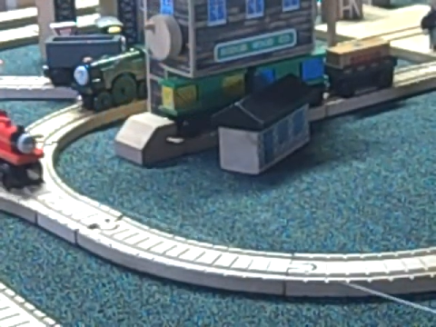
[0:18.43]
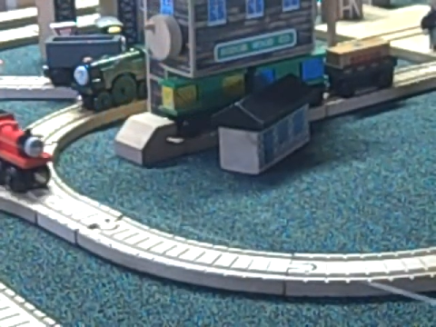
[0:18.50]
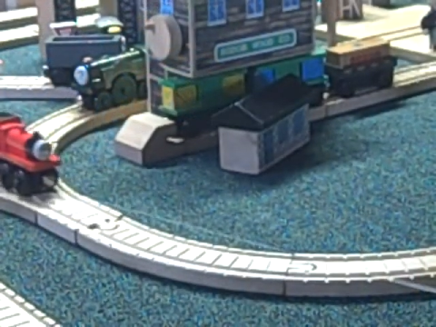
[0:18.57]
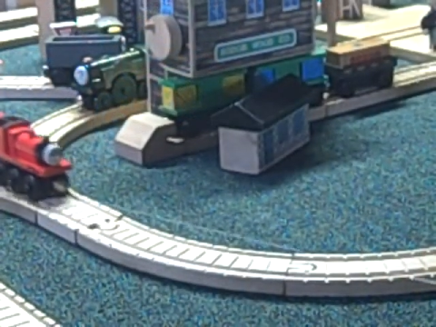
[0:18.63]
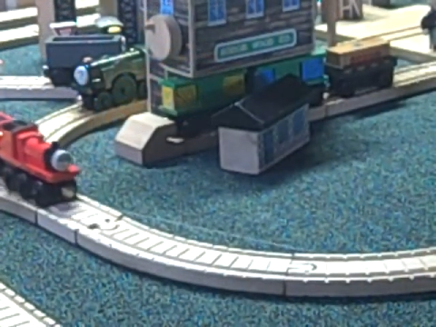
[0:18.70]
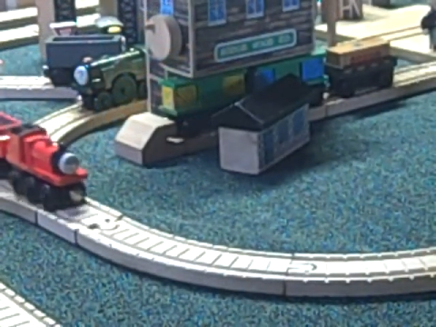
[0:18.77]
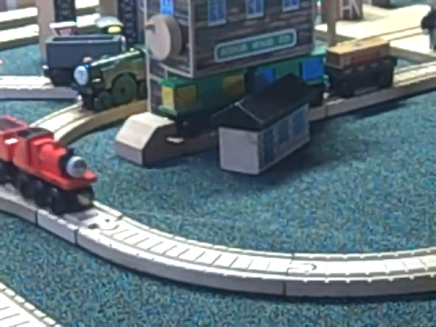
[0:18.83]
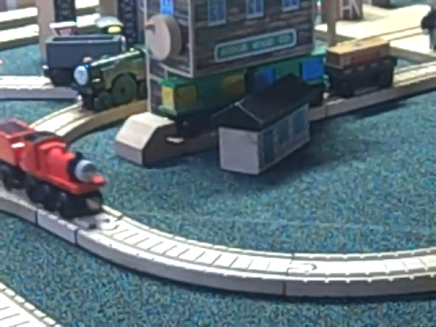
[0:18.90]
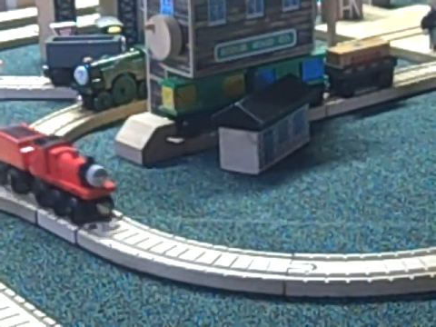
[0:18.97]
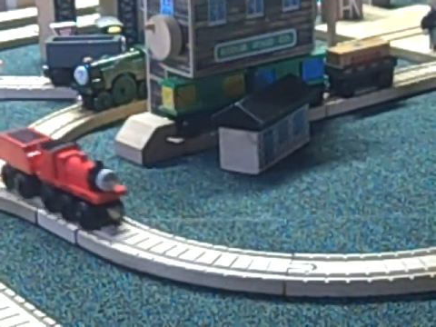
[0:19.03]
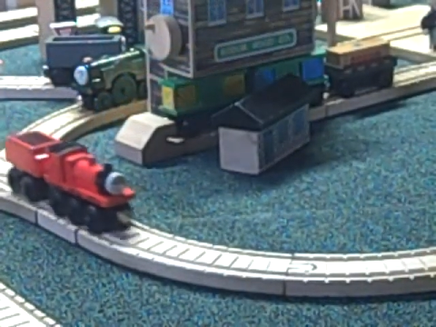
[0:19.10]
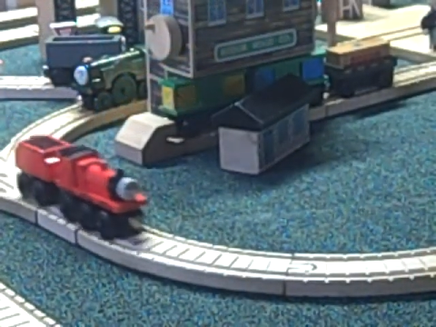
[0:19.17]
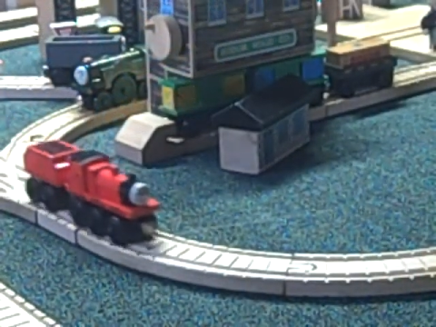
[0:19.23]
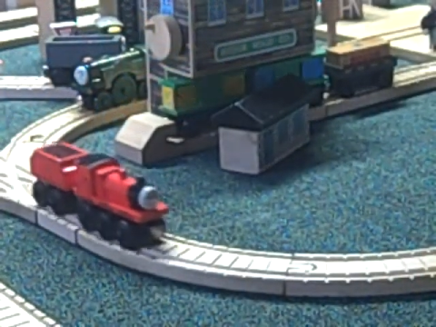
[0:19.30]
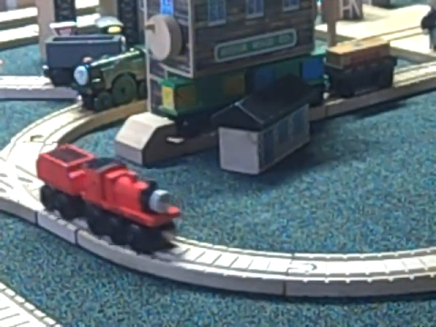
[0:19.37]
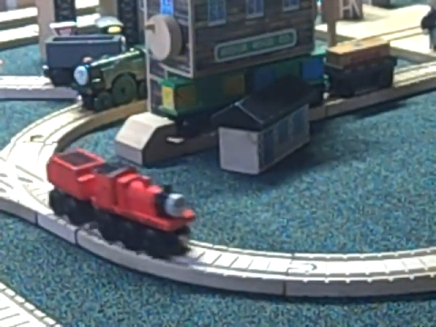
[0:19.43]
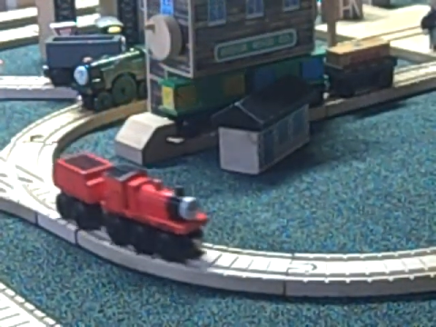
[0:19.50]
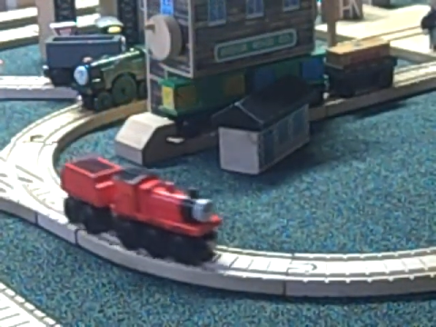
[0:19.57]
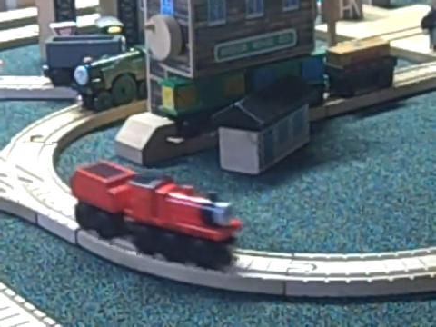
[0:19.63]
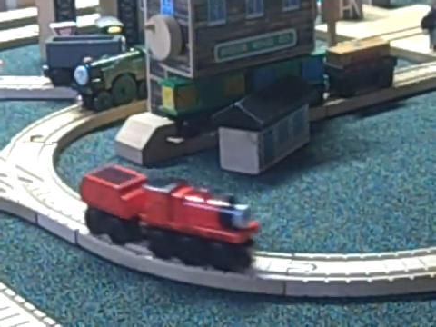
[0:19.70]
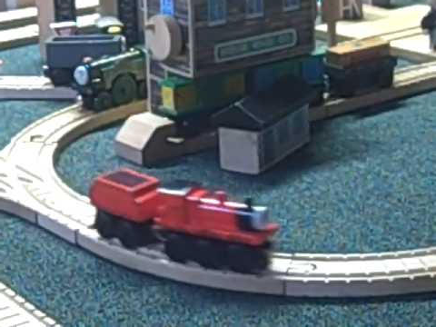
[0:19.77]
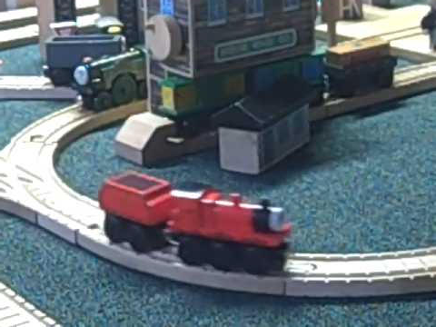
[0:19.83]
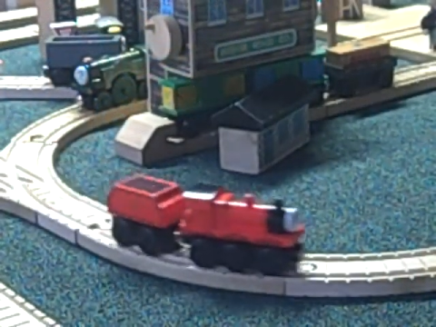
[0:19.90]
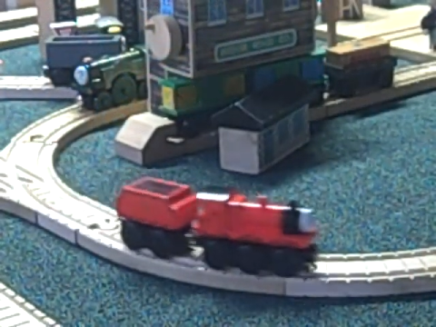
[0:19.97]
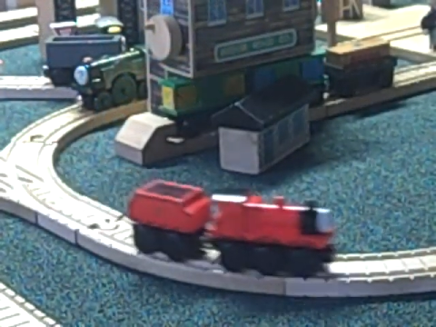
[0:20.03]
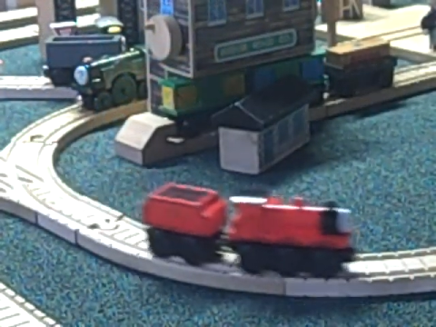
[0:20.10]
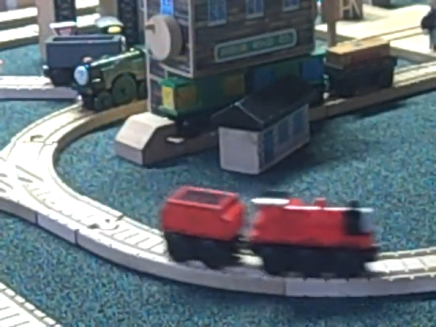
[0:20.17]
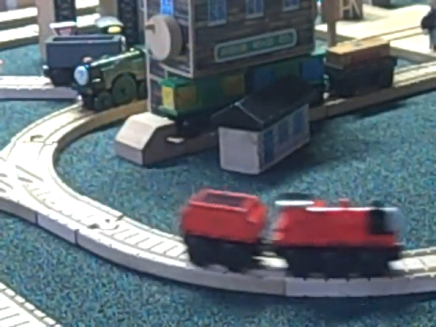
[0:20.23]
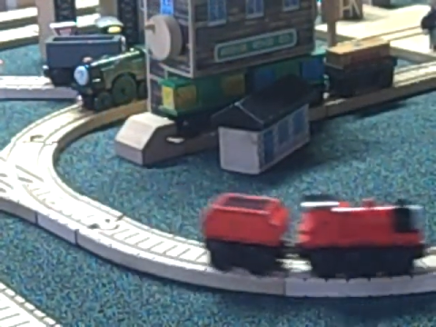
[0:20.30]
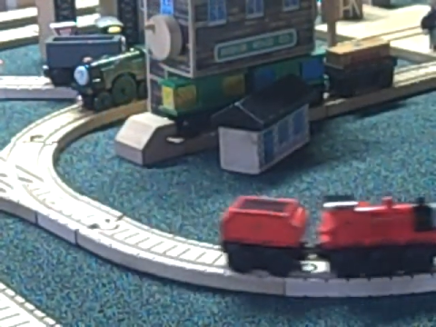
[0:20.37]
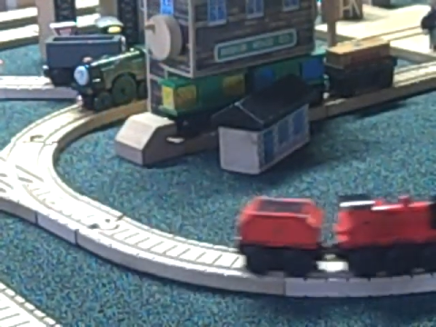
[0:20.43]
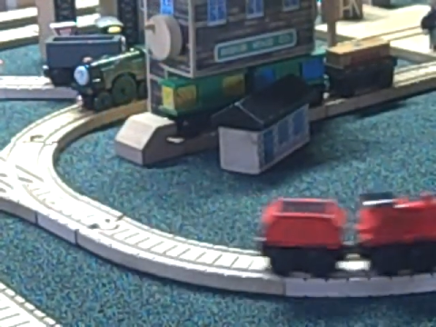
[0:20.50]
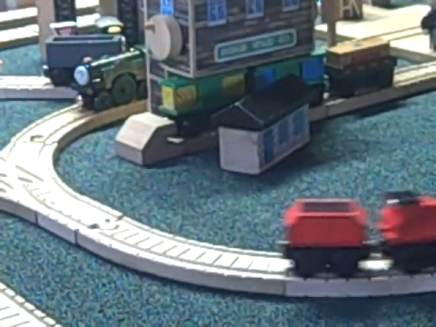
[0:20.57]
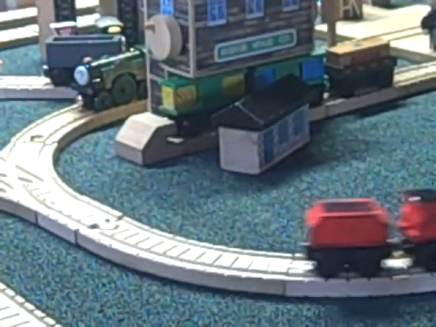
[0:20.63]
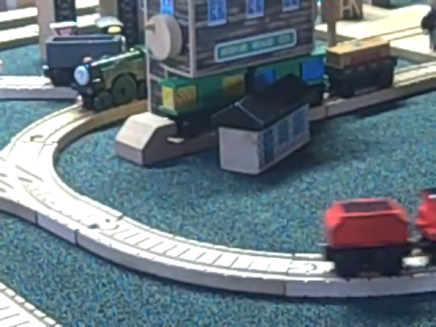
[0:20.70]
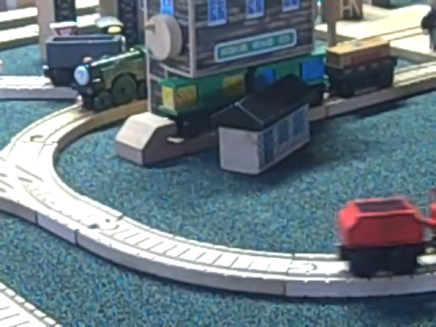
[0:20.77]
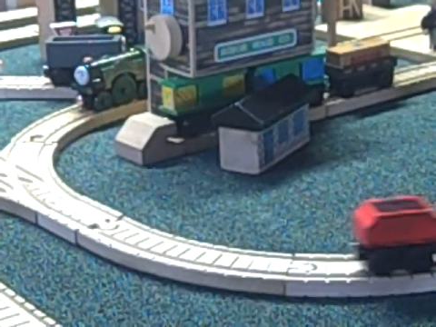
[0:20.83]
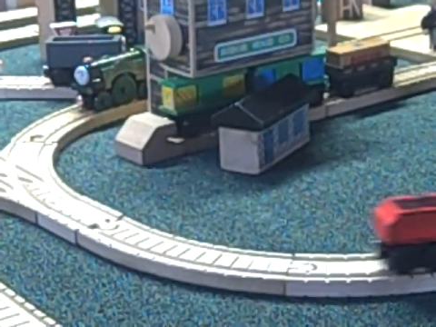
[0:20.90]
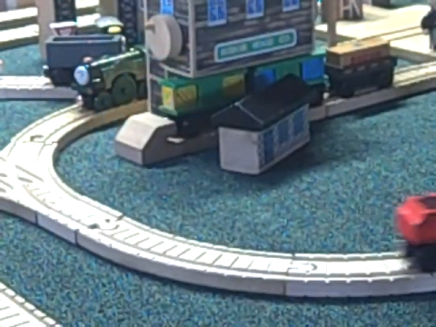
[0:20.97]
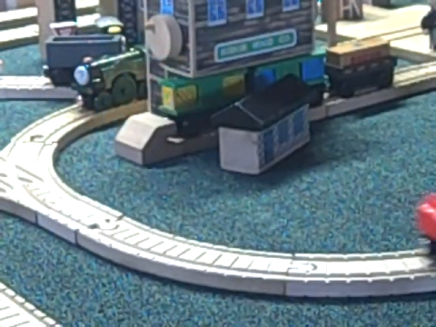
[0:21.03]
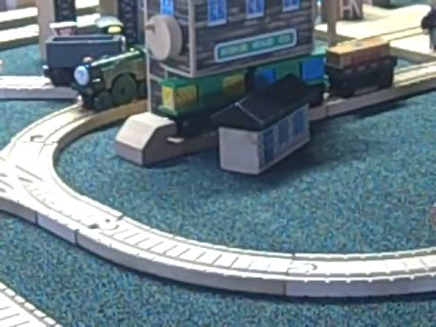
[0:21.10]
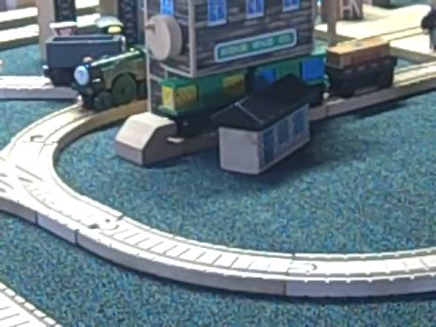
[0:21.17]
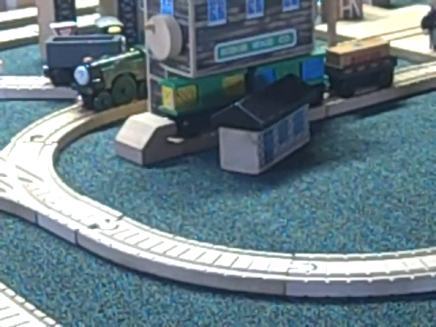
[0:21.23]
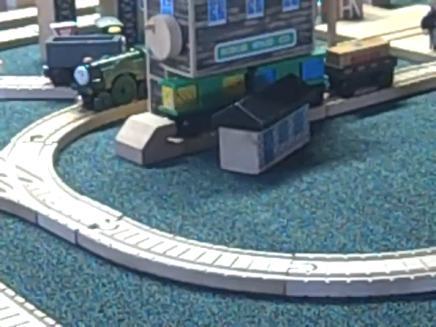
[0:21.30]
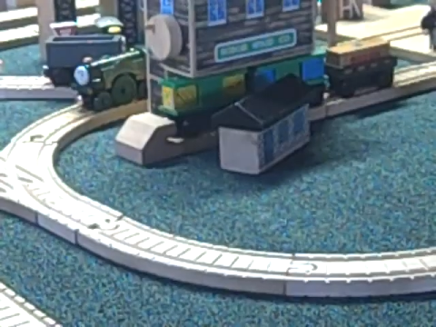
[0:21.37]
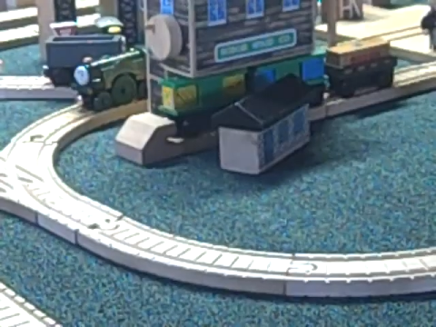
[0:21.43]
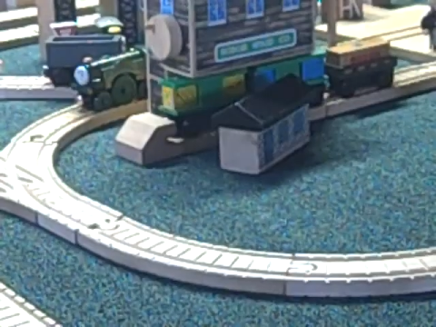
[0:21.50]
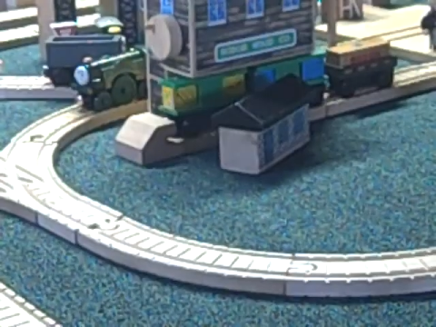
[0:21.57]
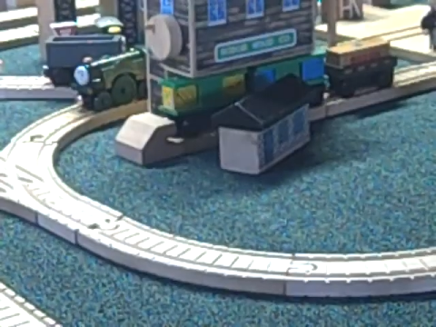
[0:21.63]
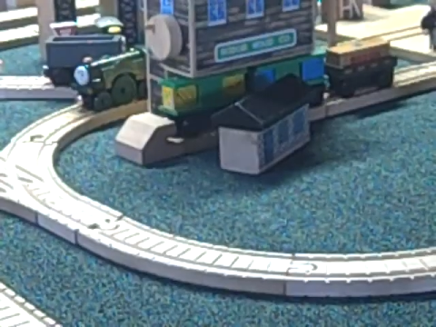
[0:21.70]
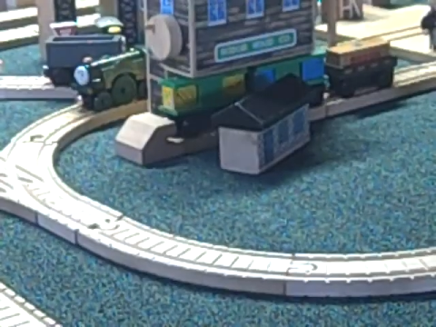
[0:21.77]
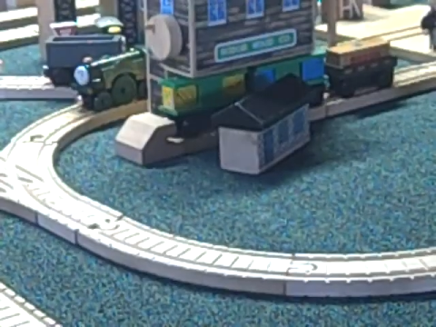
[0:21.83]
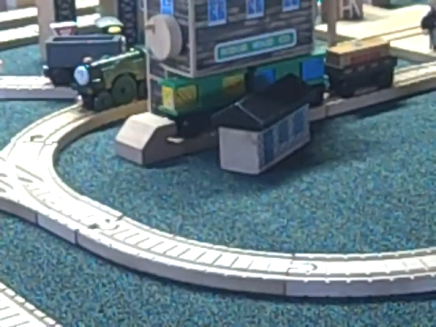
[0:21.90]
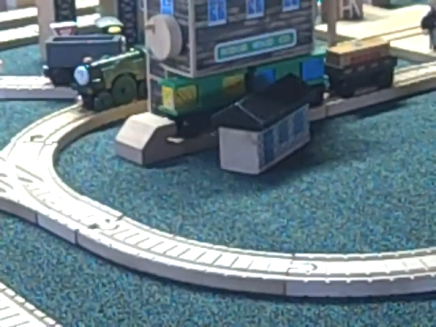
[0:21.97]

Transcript: No face is visible, so there are no lips to read.